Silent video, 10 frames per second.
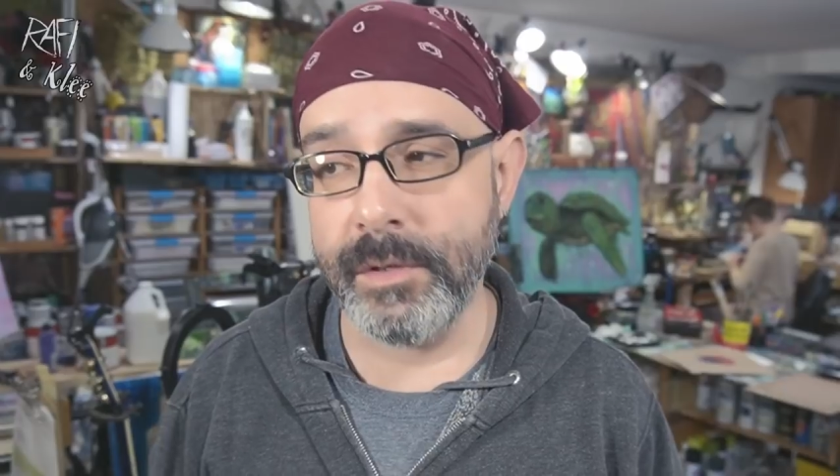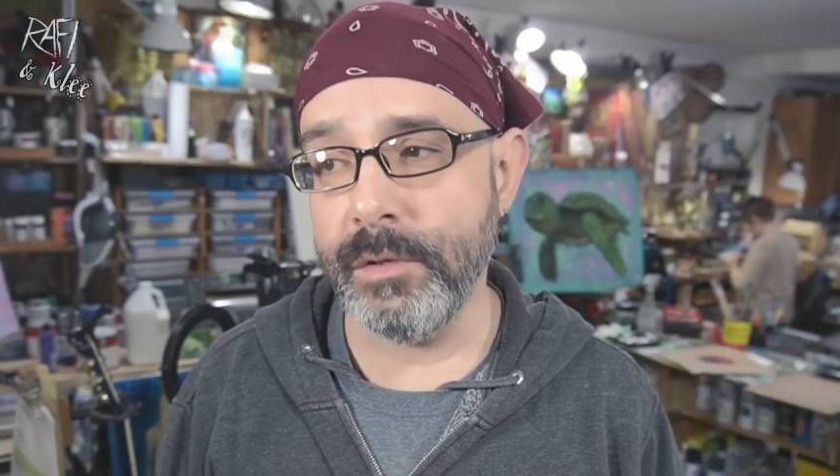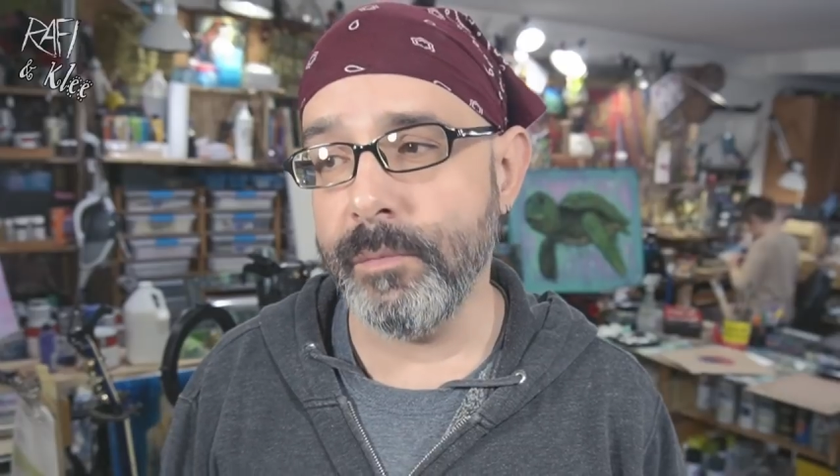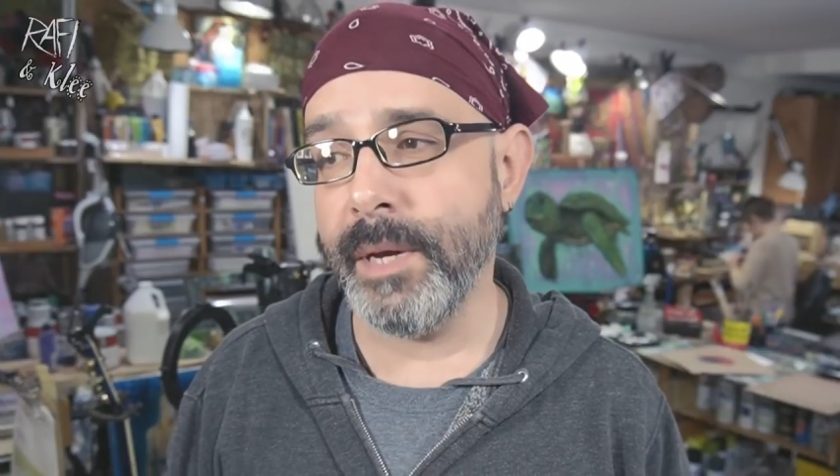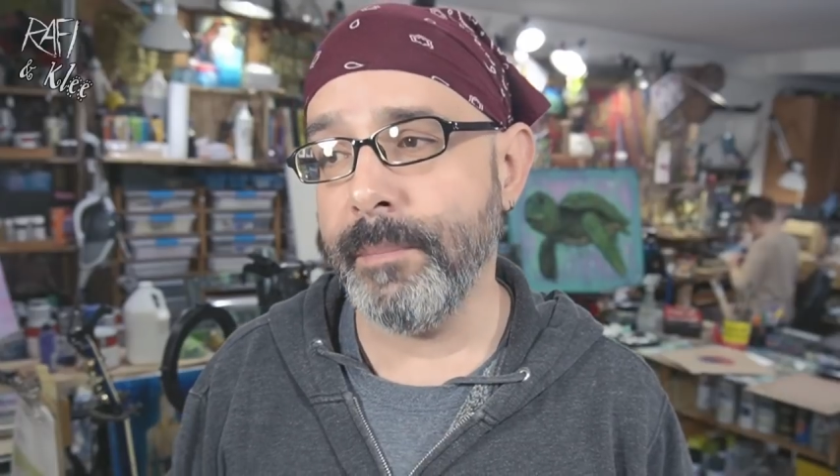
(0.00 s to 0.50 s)
to
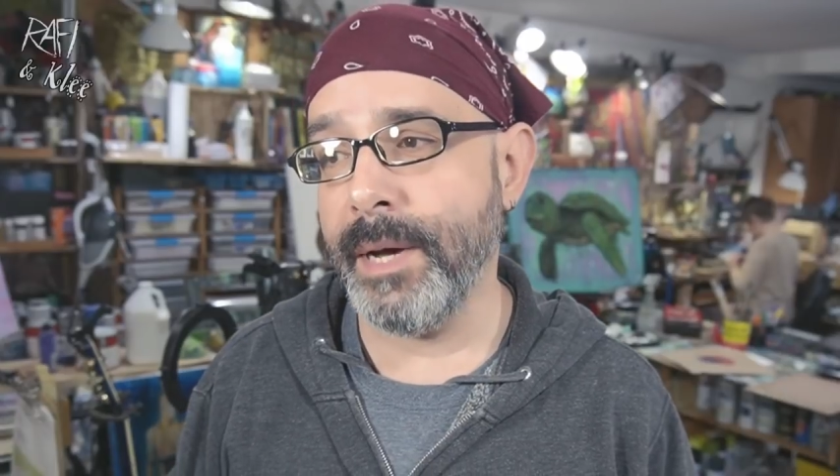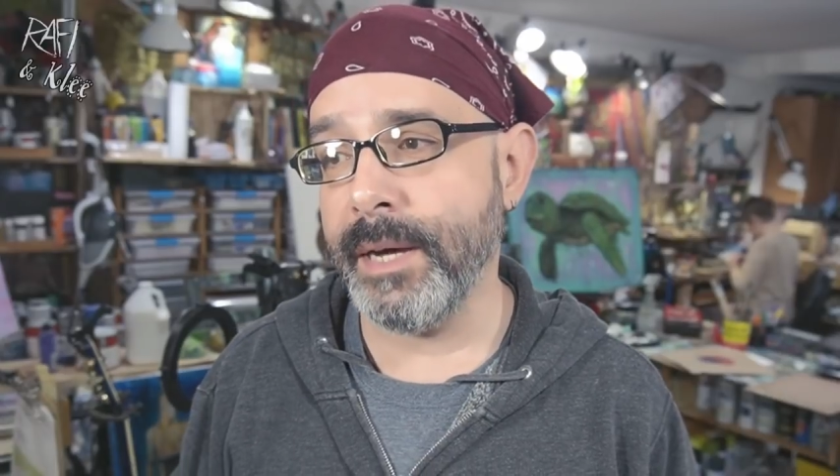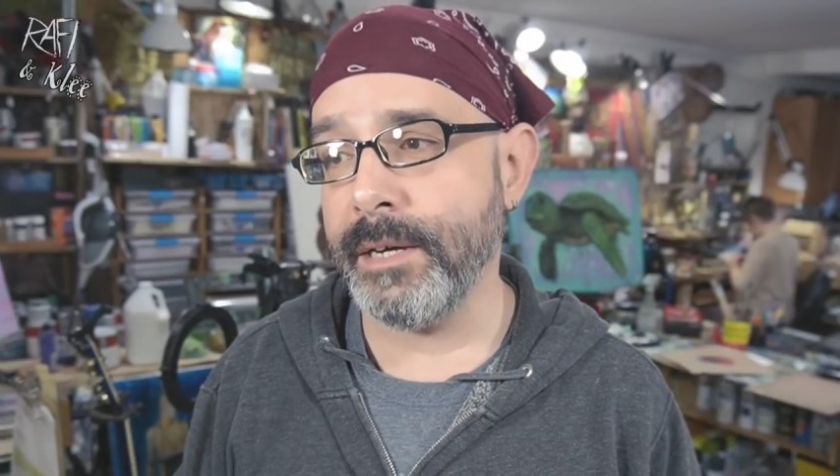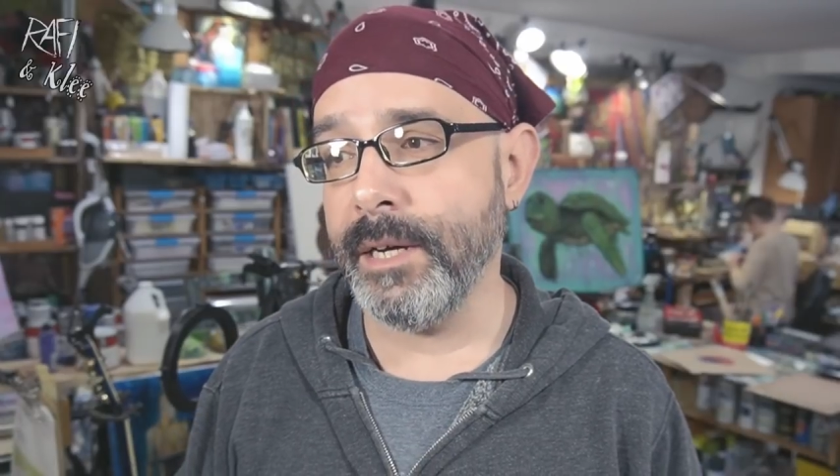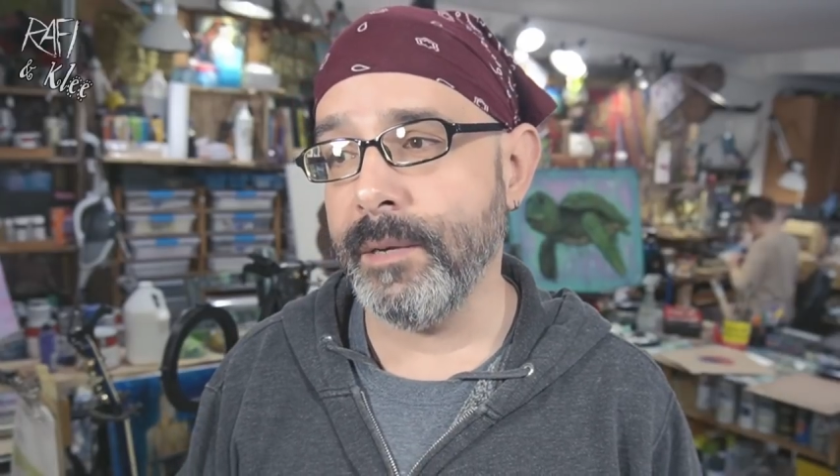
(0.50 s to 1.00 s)
do my
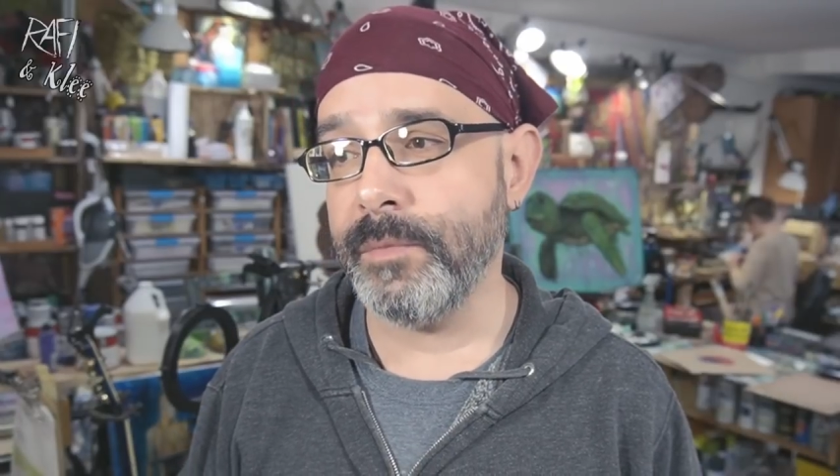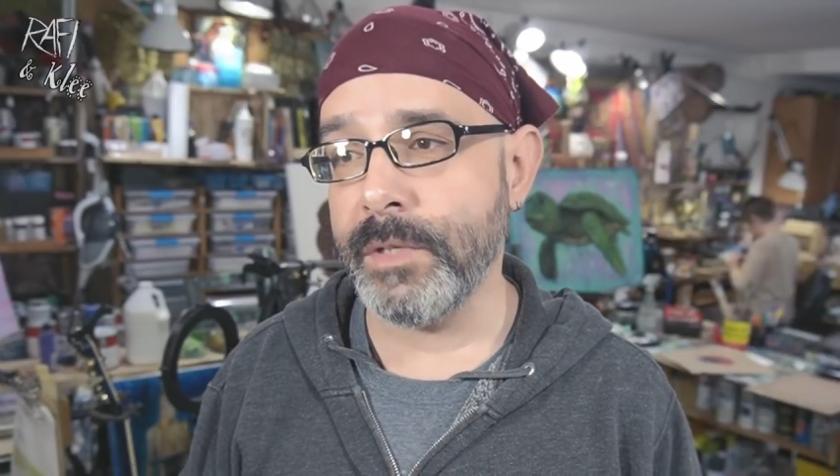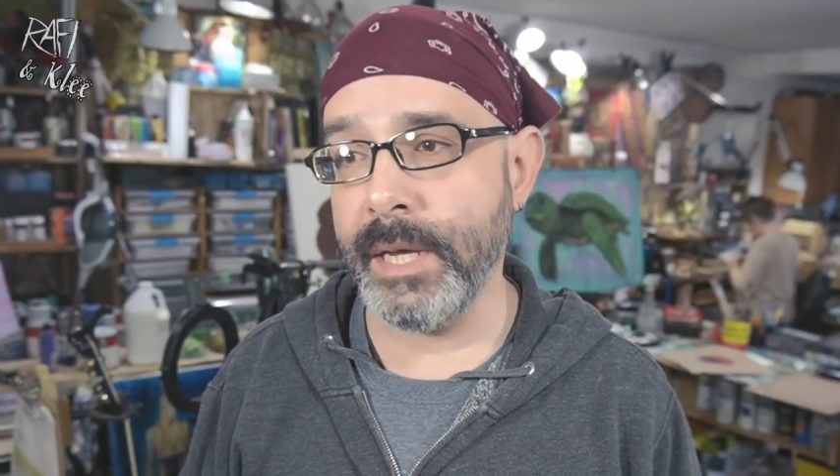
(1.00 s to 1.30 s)
mock-ups,